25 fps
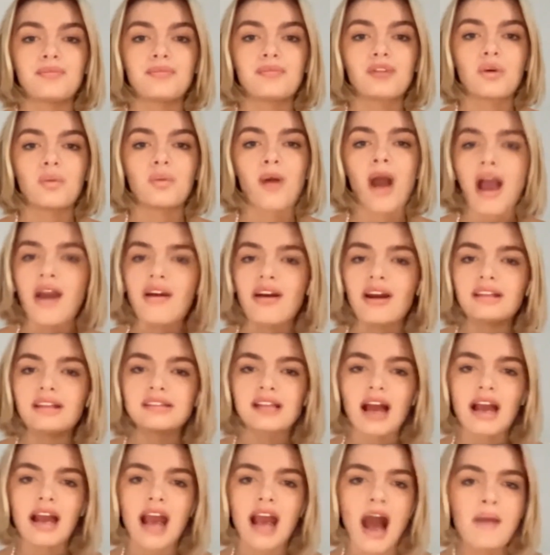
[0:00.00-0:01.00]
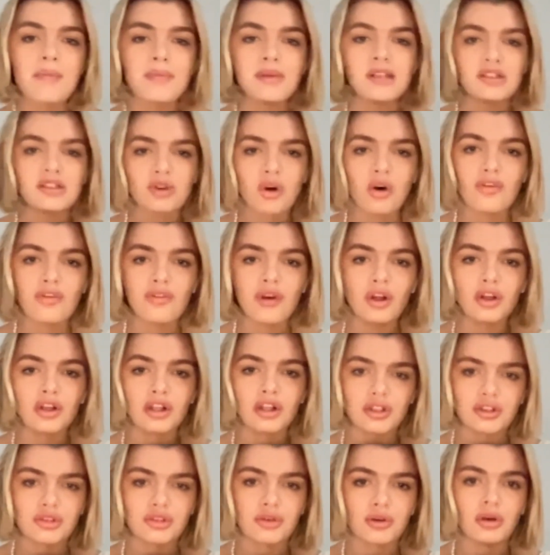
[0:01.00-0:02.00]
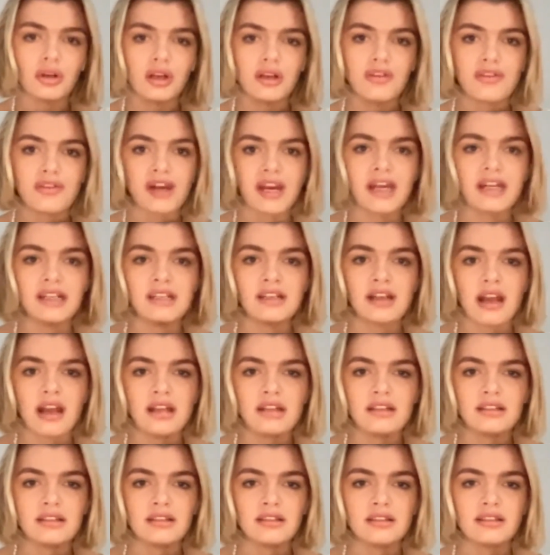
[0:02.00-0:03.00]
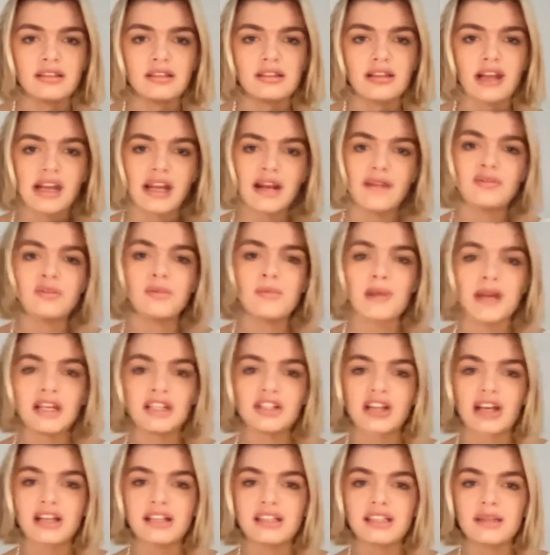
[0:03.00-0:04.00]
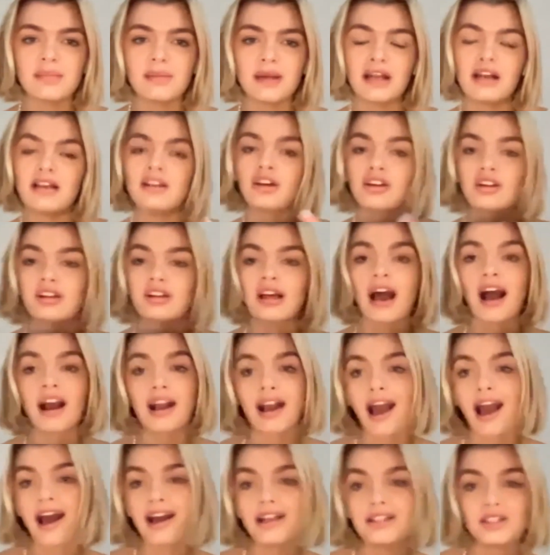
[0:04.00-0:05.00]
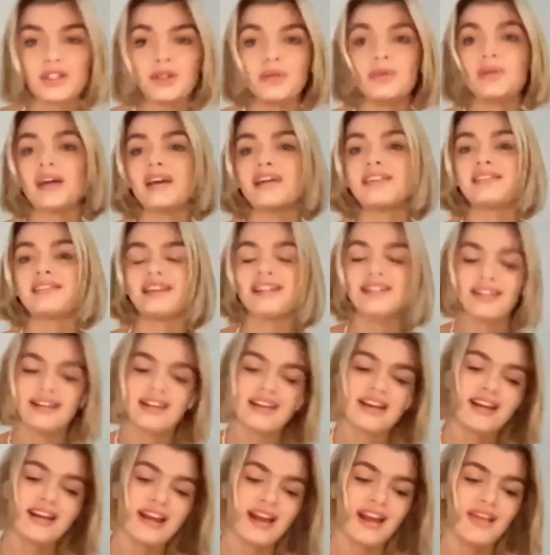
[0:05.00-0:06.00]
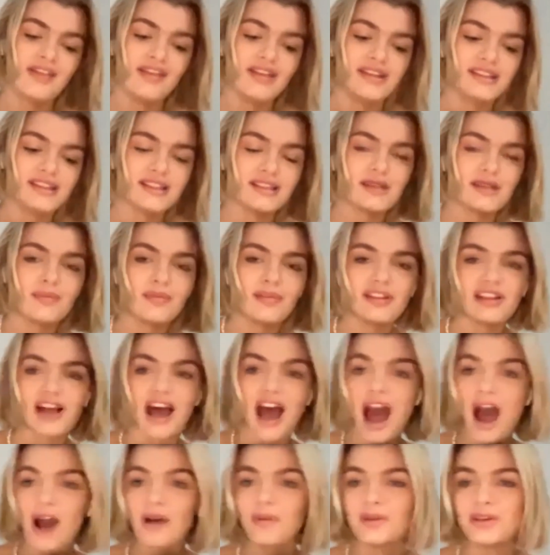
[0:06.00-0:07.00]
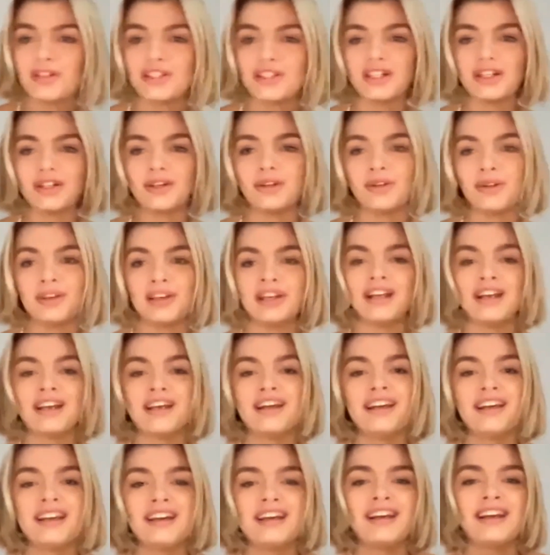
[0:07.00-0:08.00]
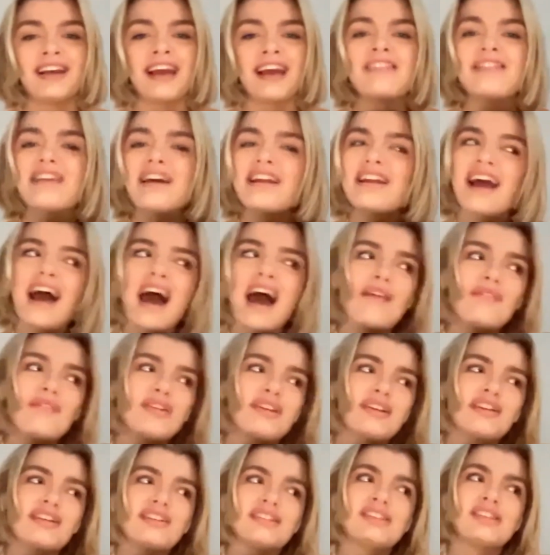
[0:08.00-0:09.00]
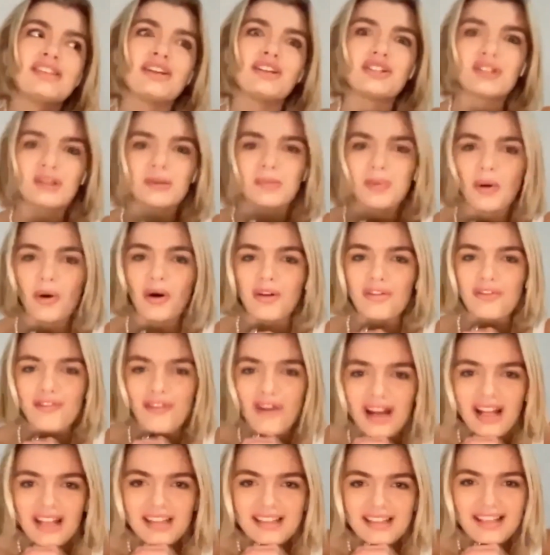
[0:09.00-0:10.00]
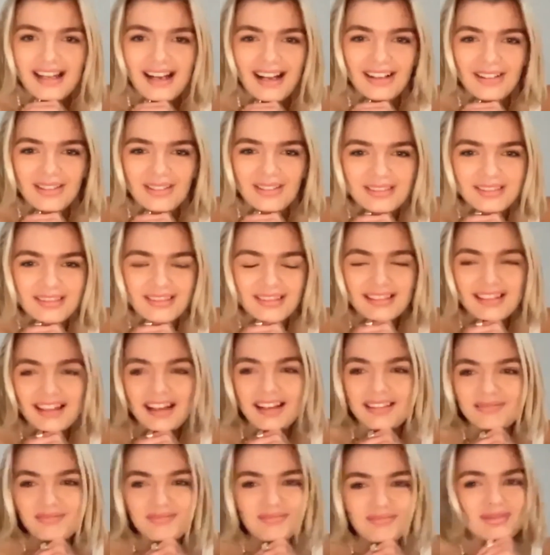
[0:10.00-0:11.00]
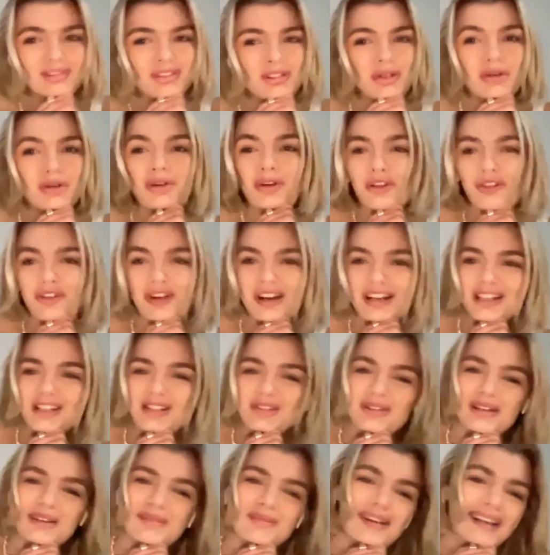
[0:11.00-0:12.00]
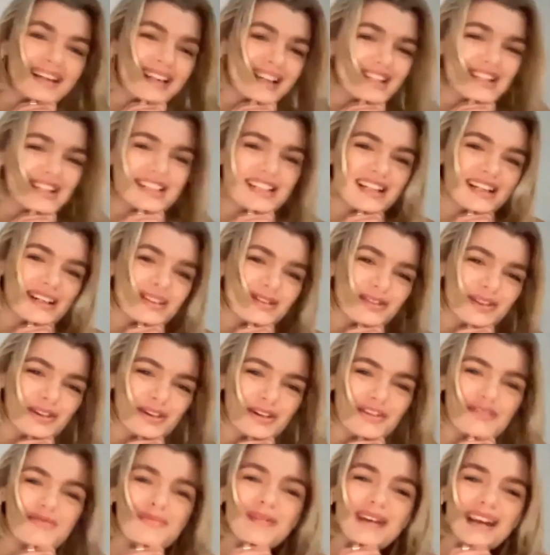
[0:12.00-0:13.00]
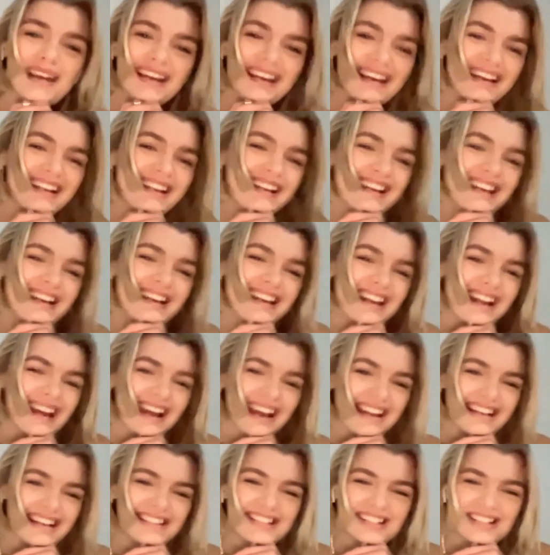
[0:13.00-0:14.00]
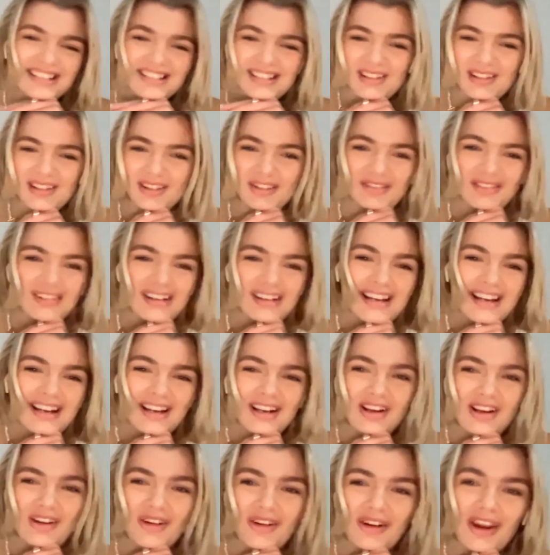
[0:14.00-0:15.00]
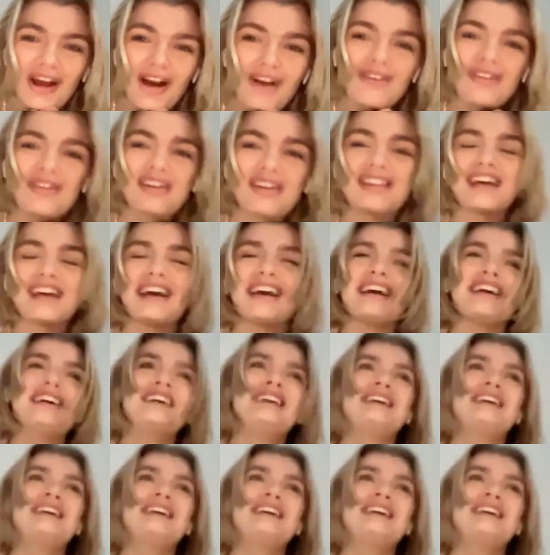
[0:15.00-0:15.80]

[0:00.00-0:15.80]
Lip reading: Where I am in sort of full control of it, and it gives me a chance to be like, look, I can do this, and this is something that I would do. And then having such supportive friends that don't cringe when I'm like, can you take a photo of me, and just sort of go along with it,